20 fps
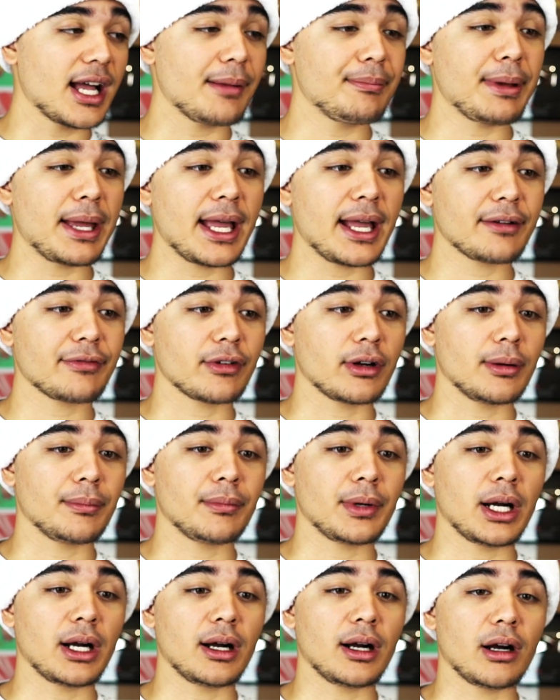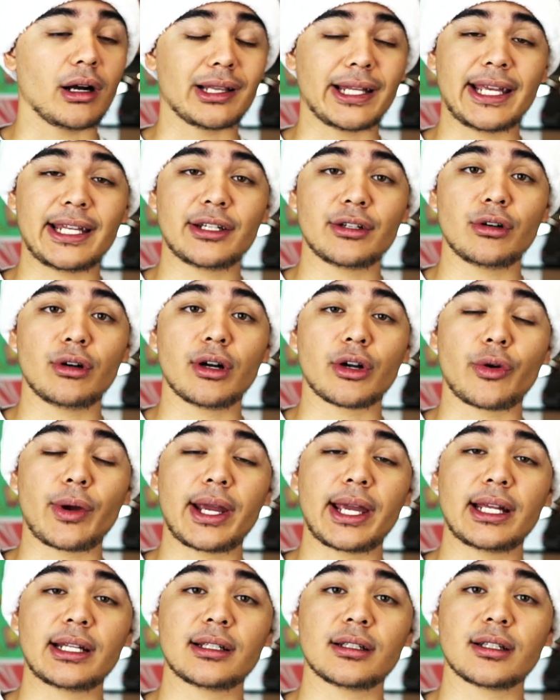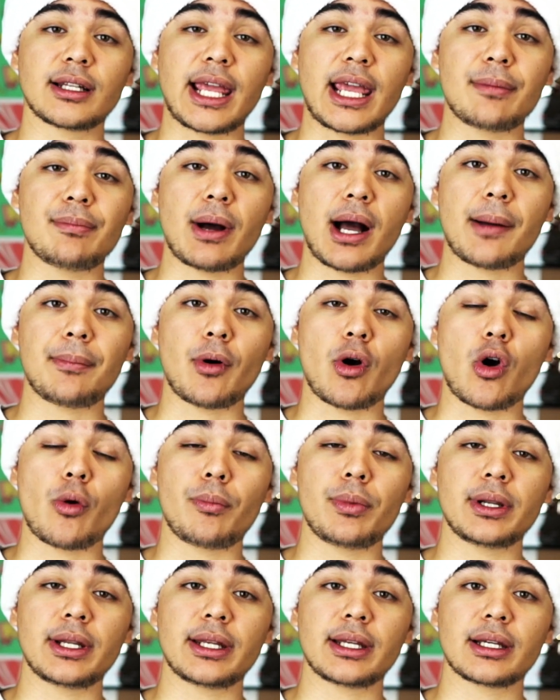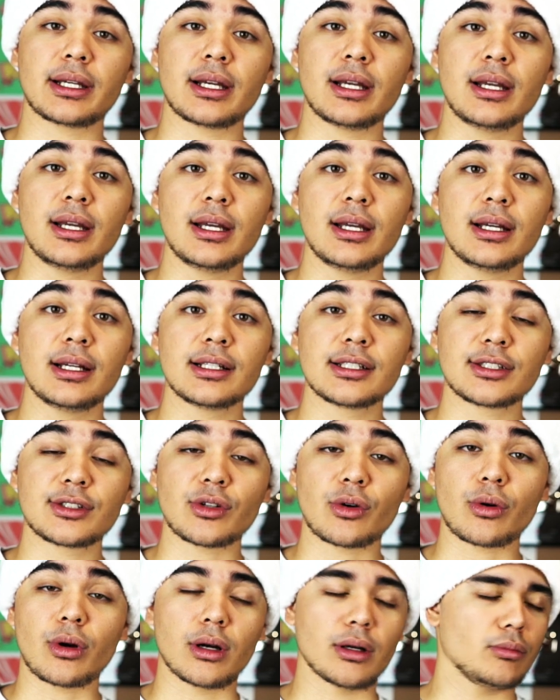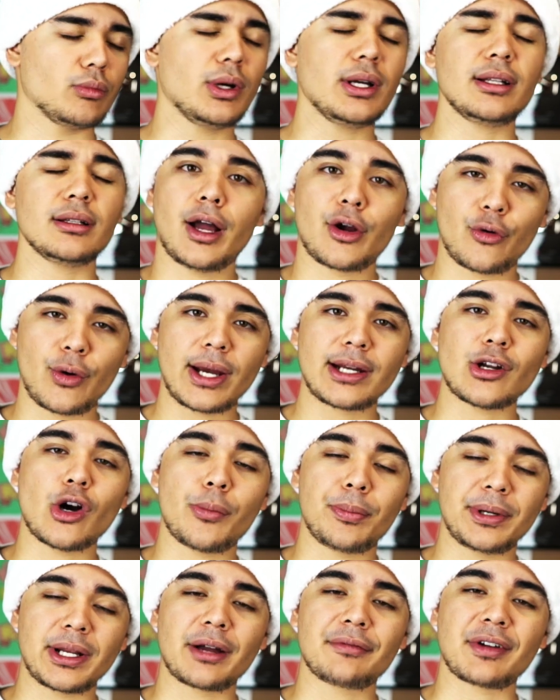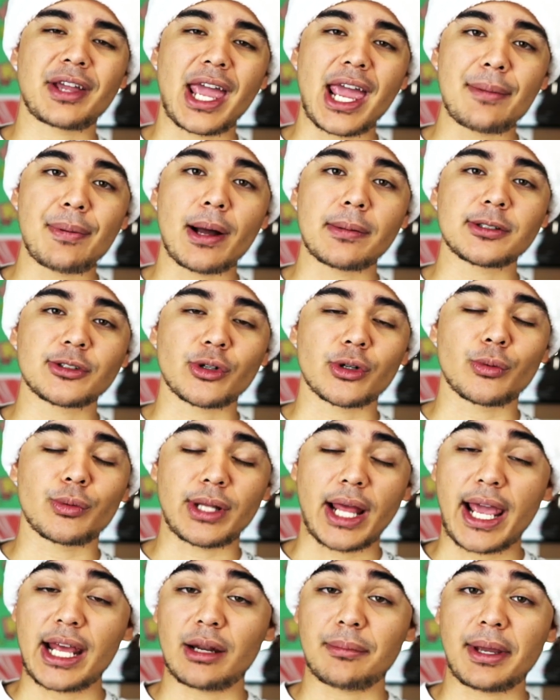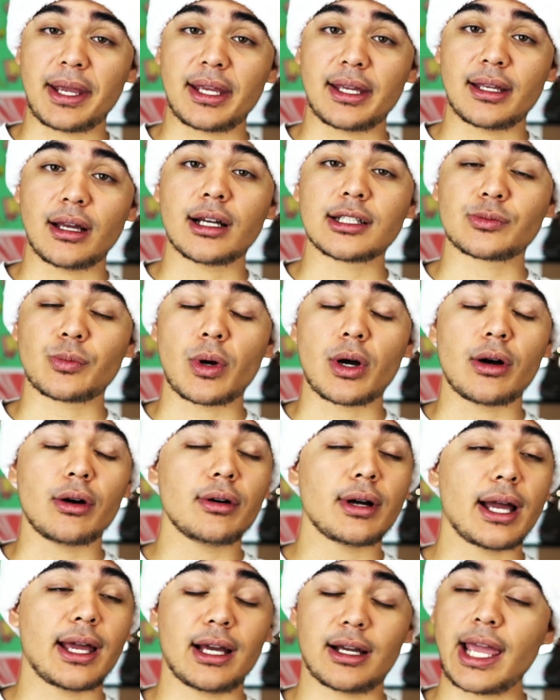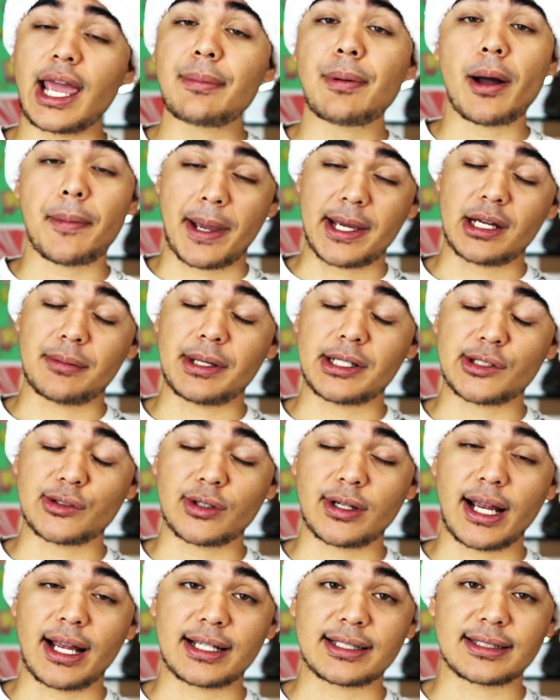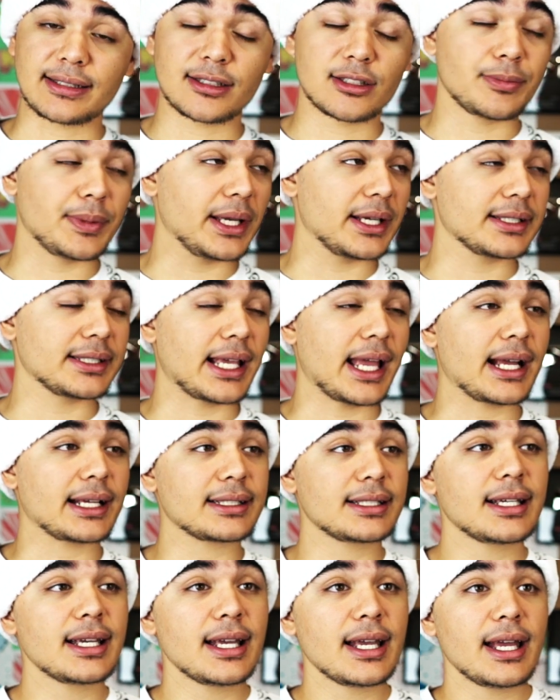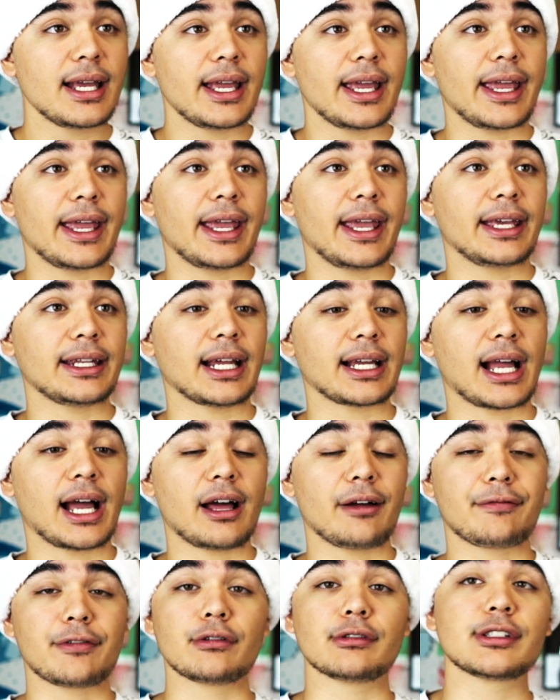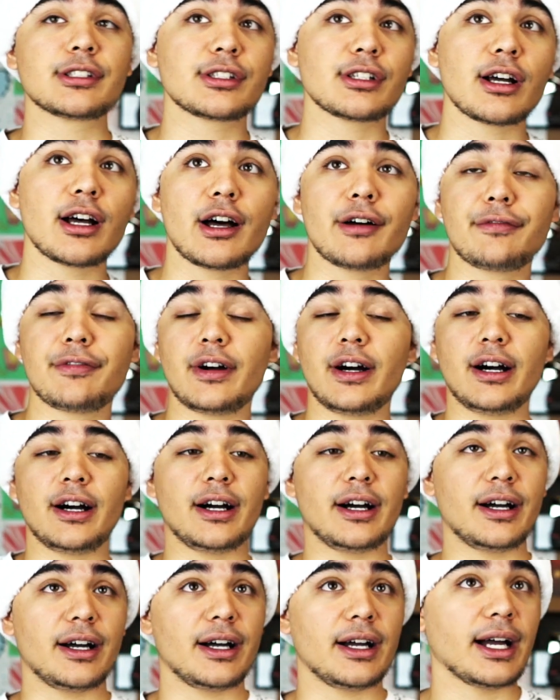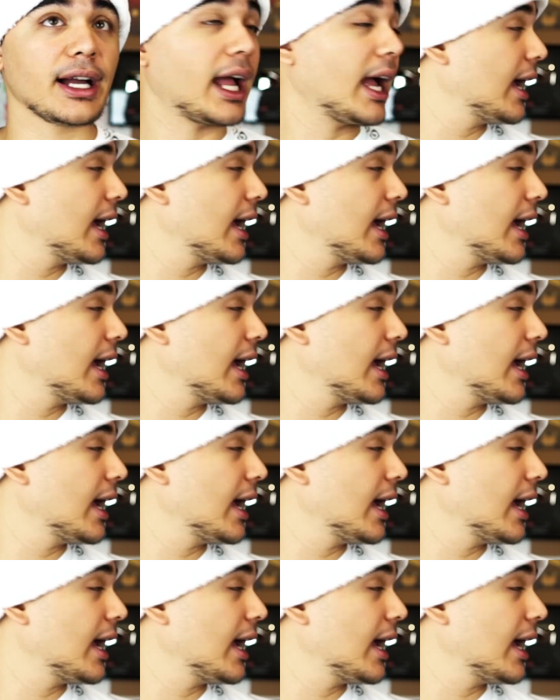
got back from Orlando, a grand K-pop opening store. What? A grand opening of a K-pop store with anime as well. A K-pop anime store, to be exact. And I got a few stuff. I